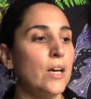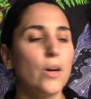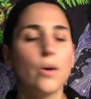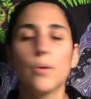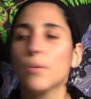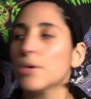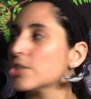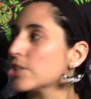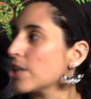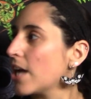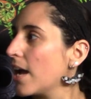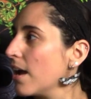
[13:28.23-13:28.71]

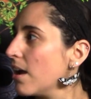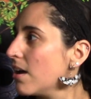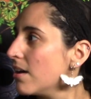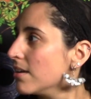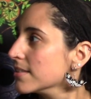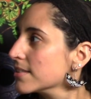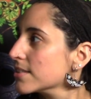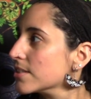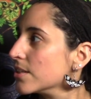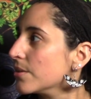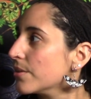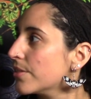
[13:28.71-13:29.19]
which I
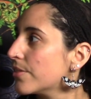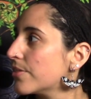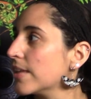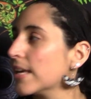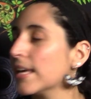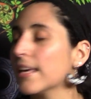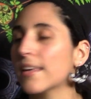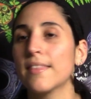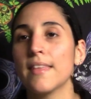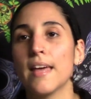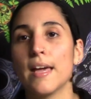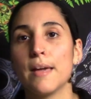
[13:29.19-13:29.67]
also
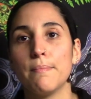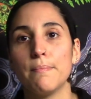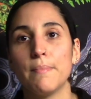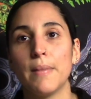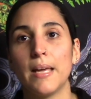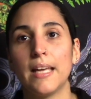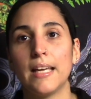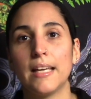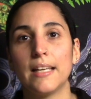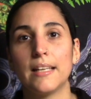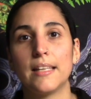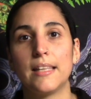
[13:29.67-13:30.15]
think they
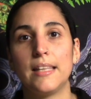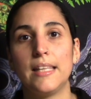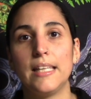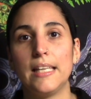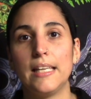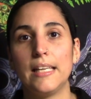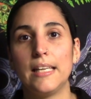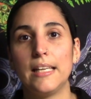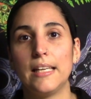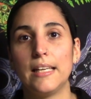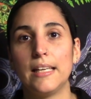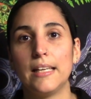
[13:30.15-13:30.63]
made
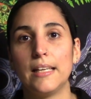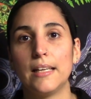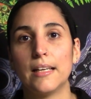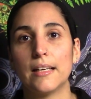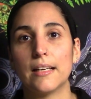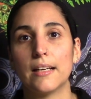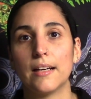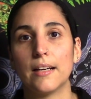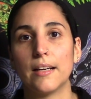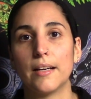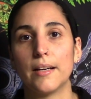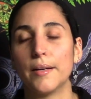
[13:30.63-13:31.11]
the
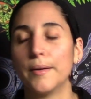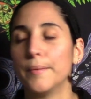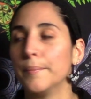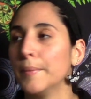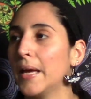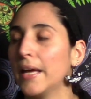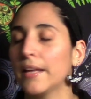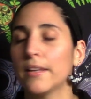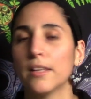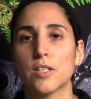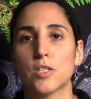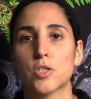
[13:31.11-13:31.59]

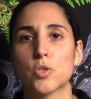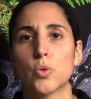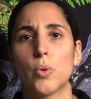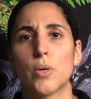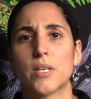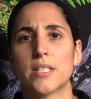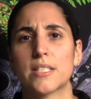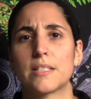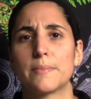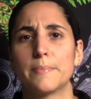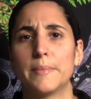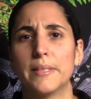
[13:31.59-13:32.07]
Headless
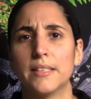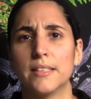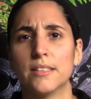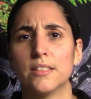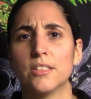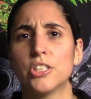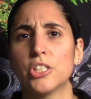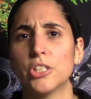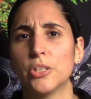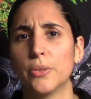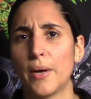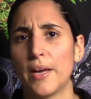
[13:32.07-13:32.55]
Horseman
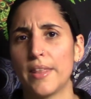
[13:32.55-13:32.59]
too.